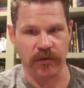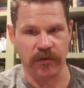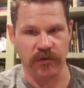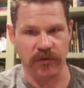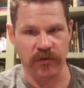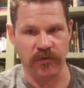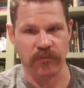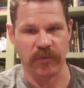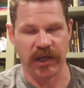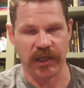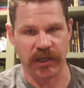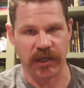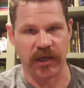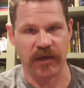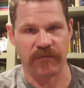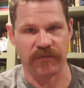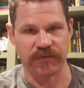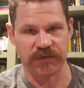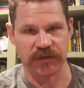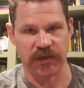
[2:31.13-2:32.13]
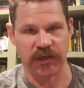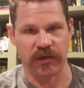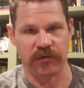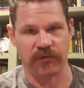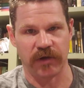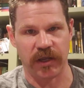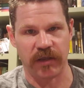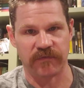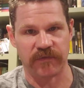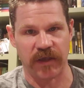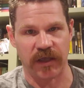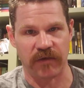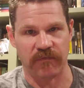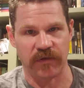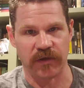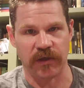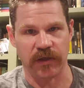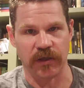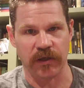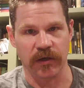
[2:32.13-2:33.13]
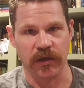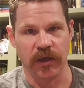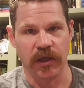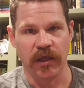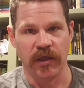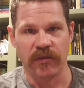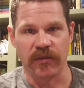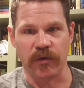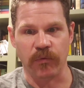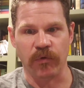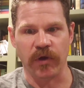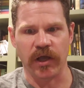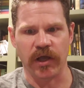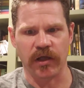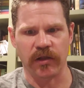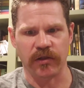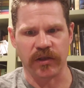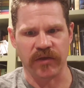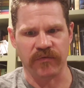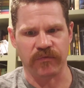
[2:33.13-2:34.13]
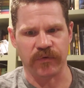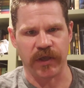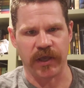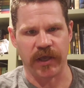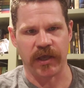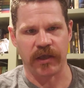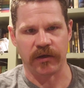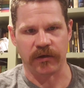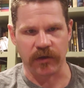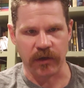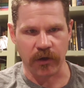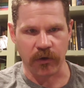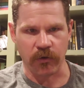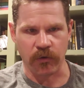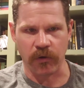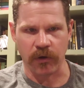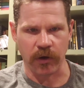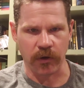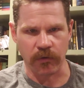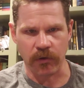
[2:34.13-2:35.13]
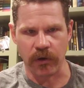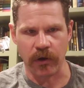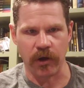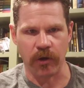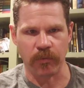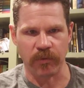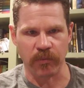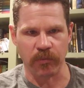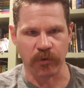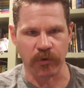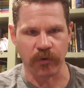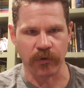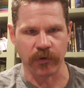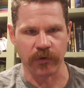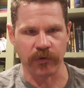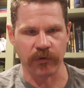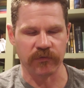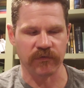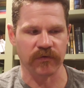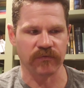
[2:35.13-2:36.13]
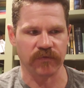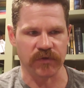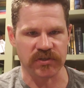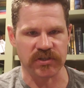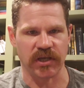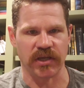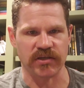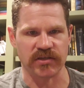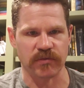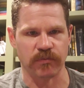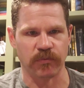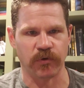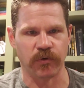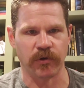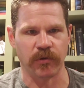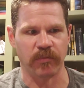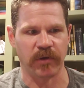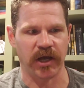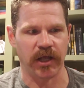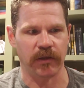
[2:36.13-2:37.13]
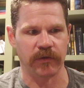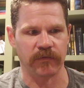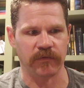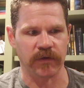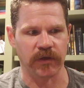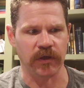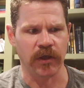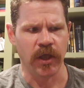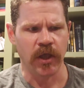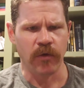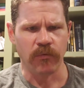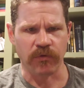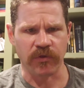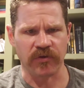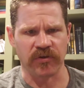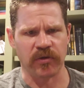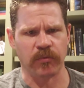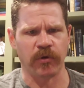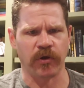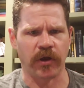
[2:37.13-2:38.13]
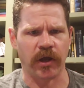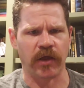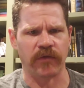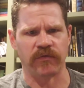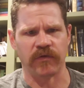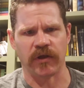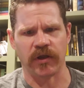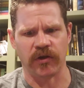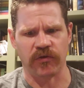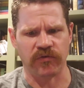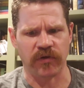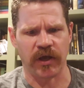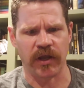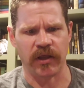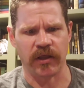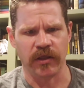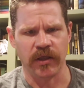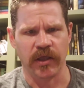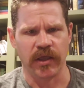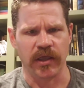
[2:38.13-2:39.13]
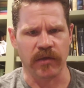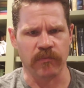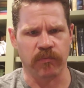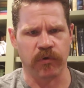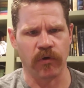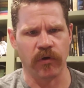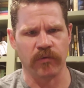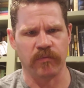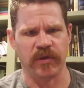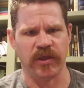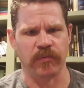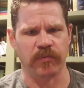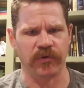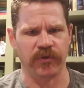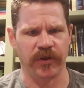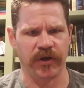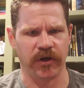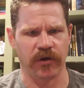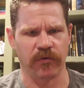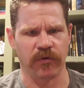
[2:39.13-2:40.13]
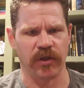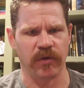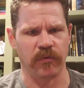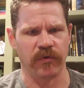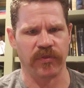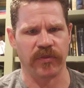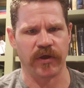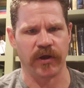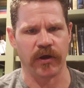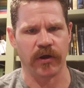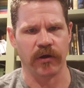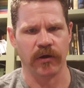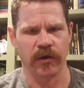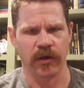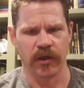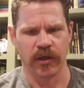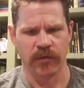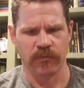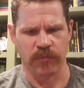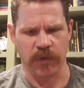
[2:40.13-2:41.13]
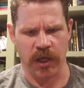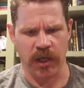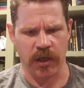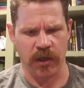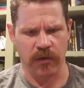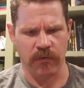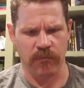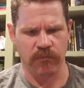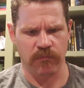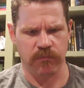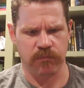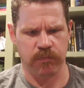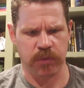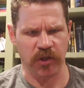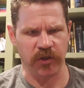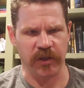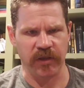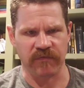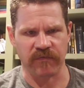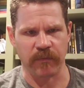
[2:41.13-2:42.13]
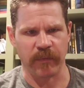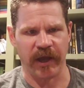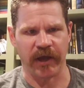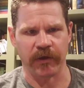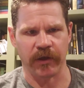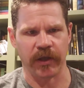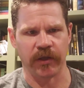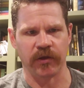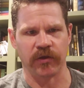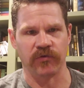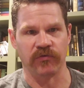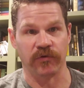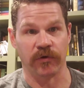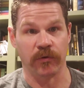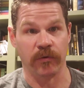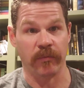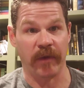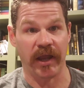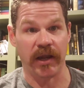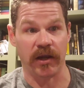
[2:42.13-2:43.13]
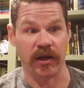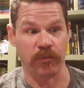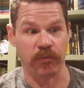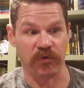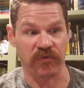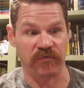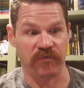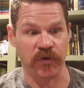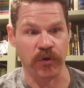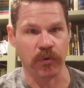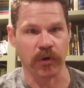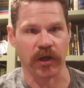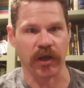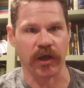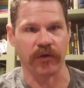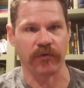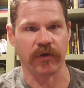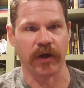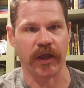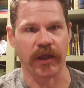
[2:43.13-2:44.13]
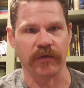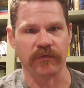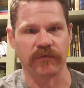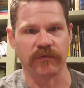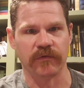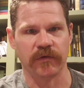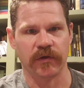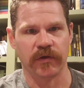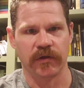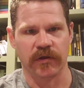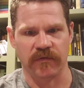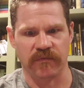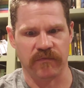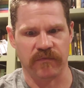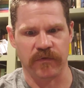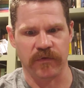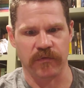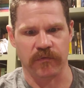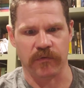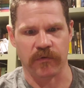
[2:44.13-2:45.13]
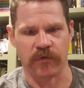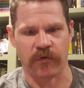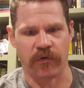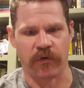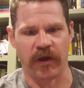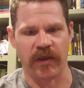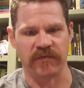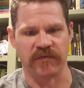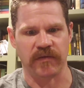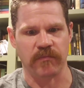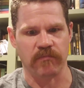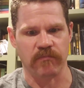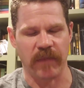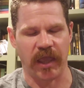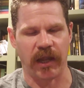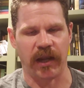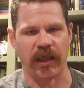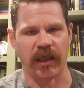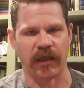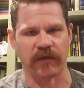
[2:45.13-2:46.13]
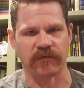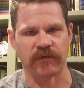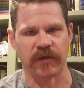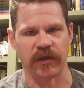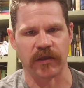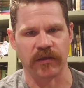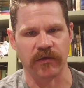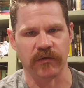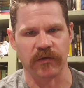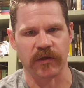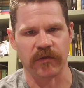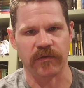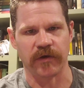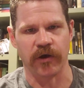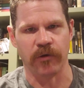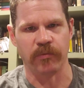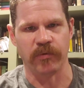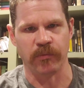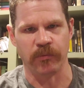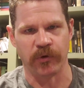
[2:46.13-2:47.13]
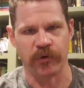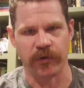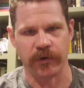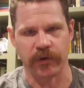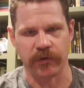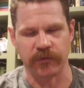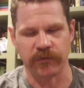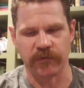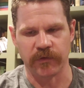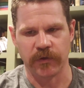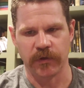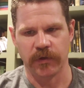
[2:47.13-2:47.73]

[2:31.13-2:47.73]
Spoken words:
you might have as a gun rights advocate, that, well, if we had, quote unquote open borders, or if we change the border policy, well, the Democrats are going to try to import people that agree with their uh, belief about gun control. We might end up with fewer gun rights if you crazy maniacs like you get the open borders.